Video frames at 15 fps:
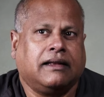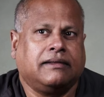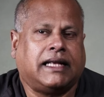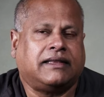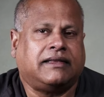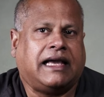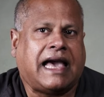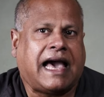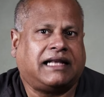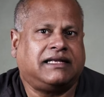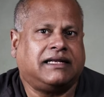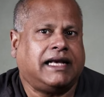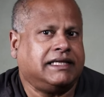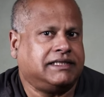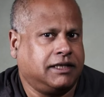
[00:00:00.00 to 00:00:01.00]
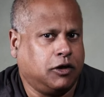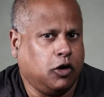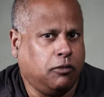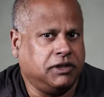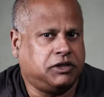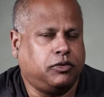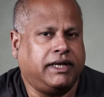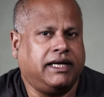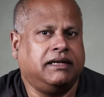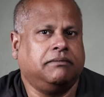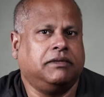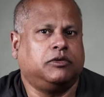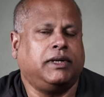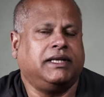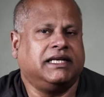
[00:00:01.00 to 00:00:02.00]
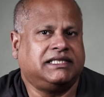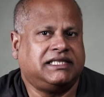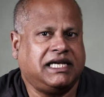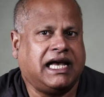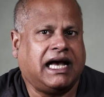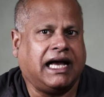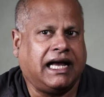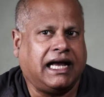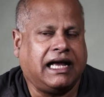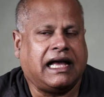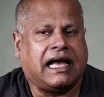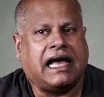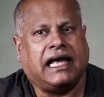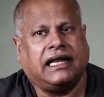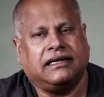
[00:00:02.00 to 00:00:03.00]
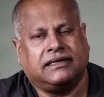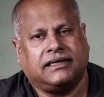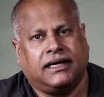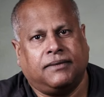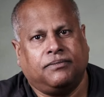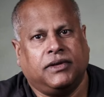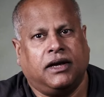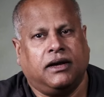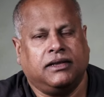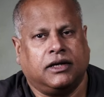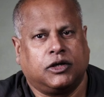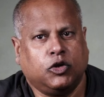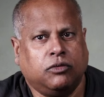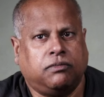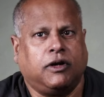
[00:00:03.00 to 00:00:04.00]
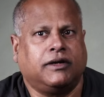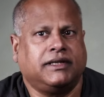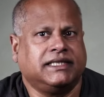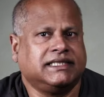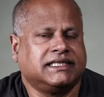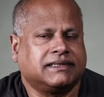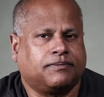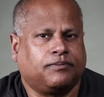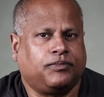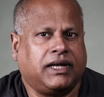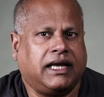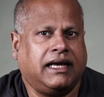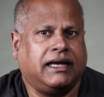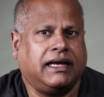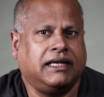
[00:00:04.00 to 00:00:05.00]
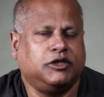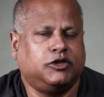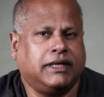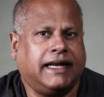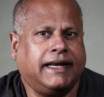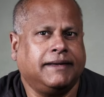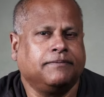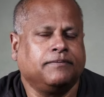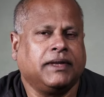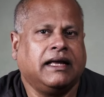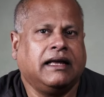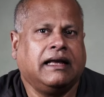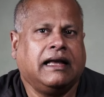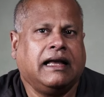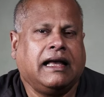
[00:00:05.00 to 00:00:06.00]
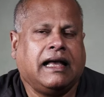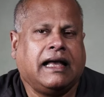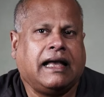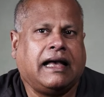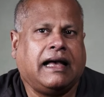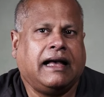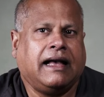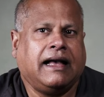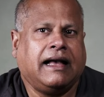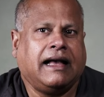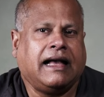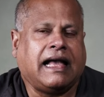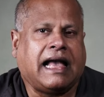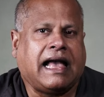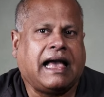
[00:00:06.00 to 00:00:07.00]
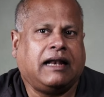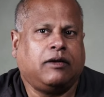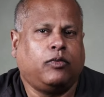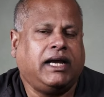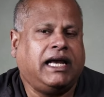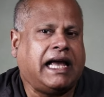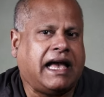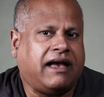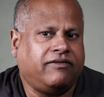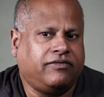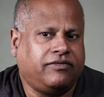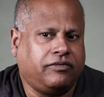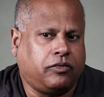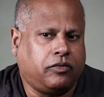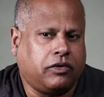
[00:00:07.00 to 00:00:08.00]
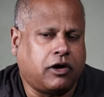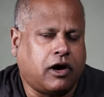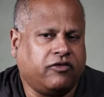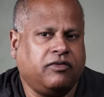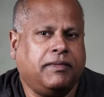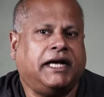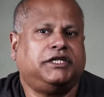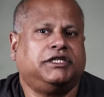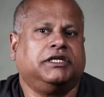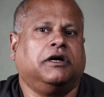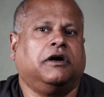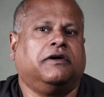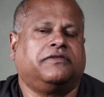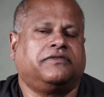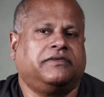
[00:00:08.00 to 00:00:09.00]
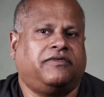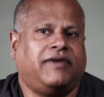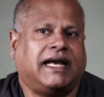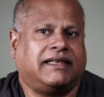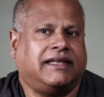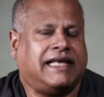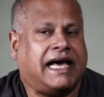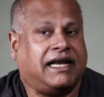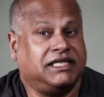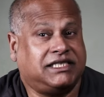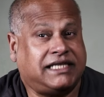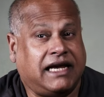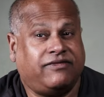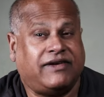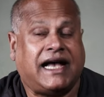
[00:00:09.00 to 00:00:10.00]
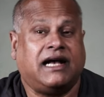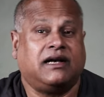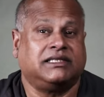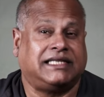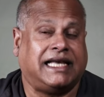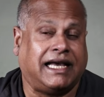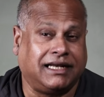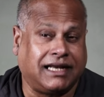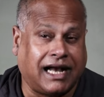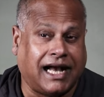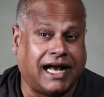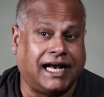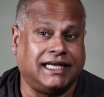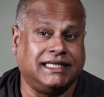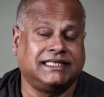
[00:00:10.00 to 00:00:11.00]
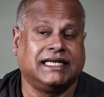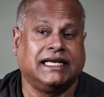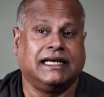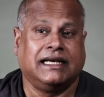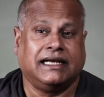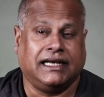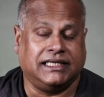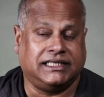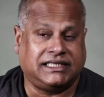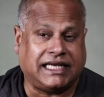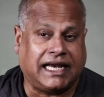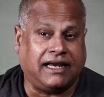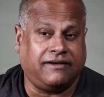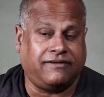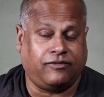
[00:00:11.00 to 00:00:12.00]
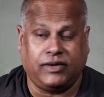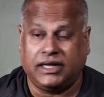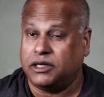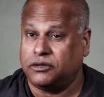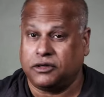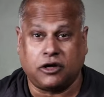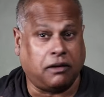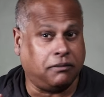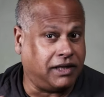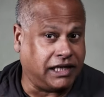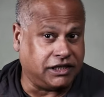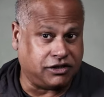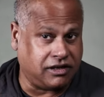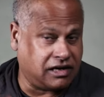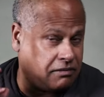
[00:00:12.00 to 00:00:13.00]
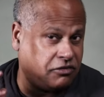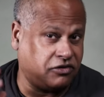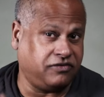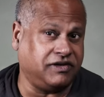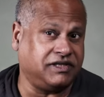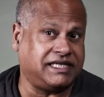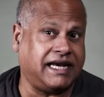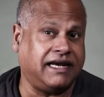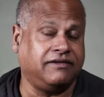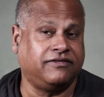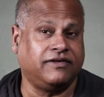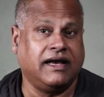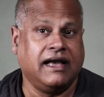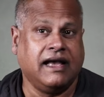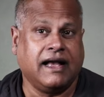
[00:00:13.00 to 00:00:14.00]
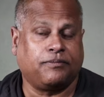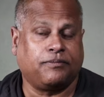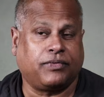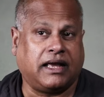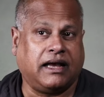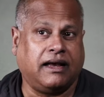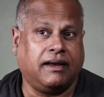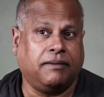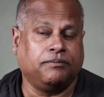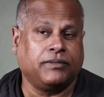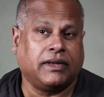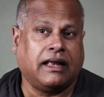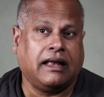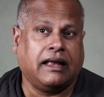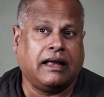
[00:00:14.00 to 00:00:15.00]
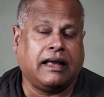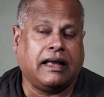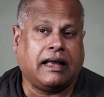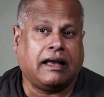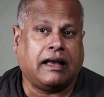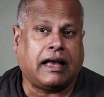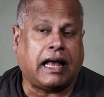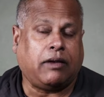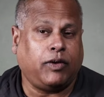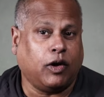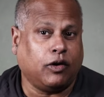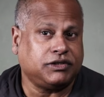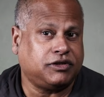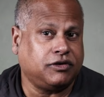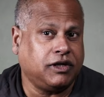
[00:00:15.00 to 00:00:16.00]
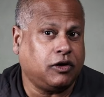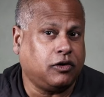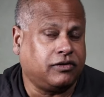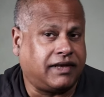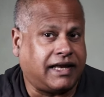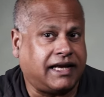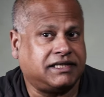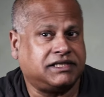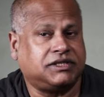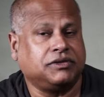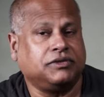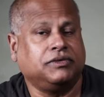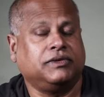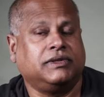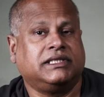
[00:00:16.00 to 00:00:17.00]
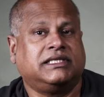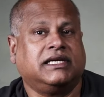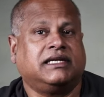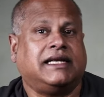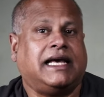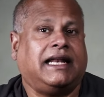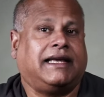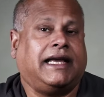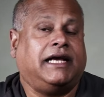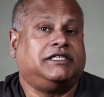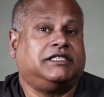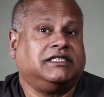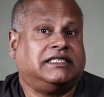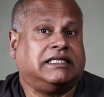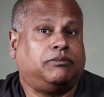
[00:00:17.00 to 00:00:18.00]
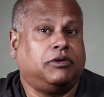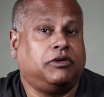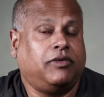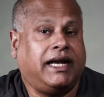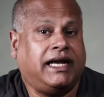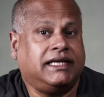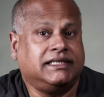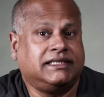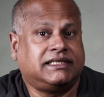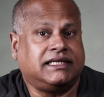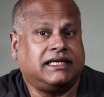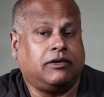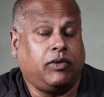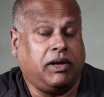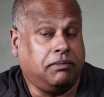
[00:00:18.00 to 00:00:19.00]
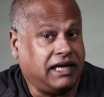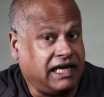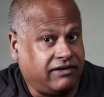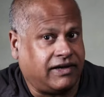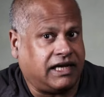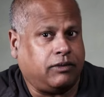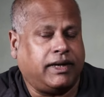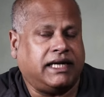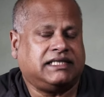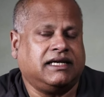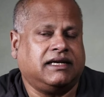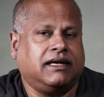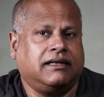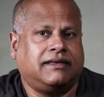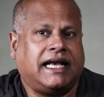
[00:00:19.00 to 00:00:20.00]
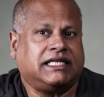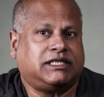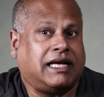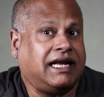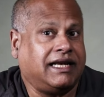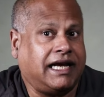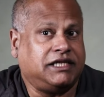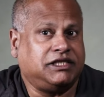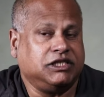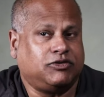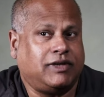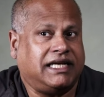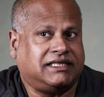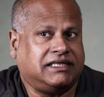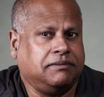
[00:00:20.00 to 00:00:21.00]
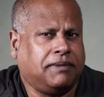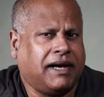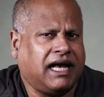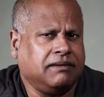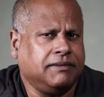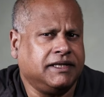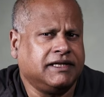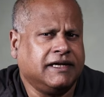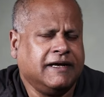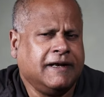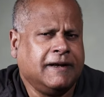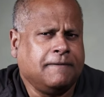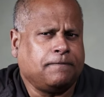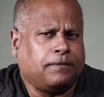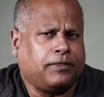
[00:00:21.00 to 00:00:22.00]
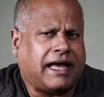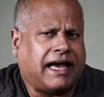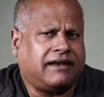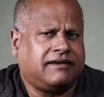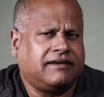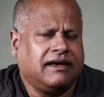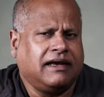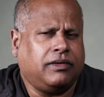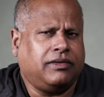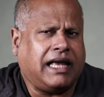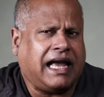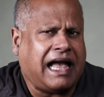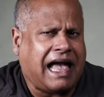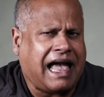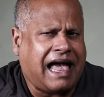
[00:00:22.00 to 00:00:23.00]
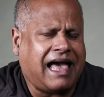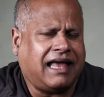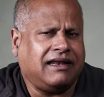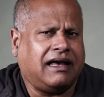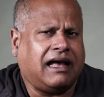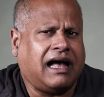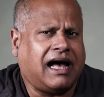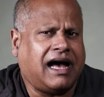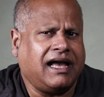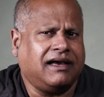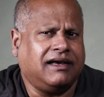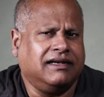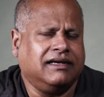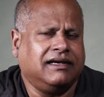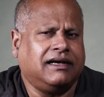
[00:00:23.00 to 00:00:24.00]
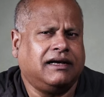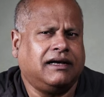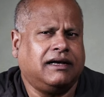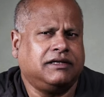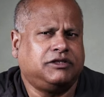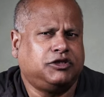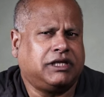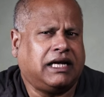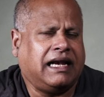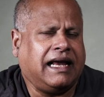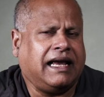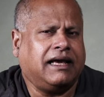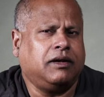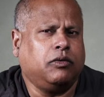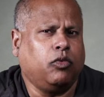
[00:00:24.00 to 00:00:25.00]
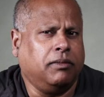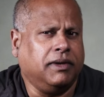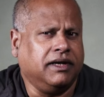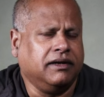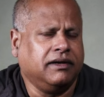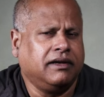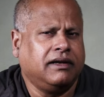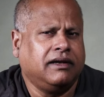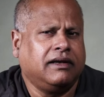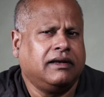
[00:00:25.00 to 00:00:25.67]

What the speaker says: that they acted as a go-between between the CIA and the coup plotters in Chile. And we have confirmation of the fact that they had a safe house, they had cars, a safe, we know the combination number of the safe. And we also know, thanks to certain allegations that were raised, we believe anyway, so thanks to allegations raised in Parliament, that they had hired a Chilean woman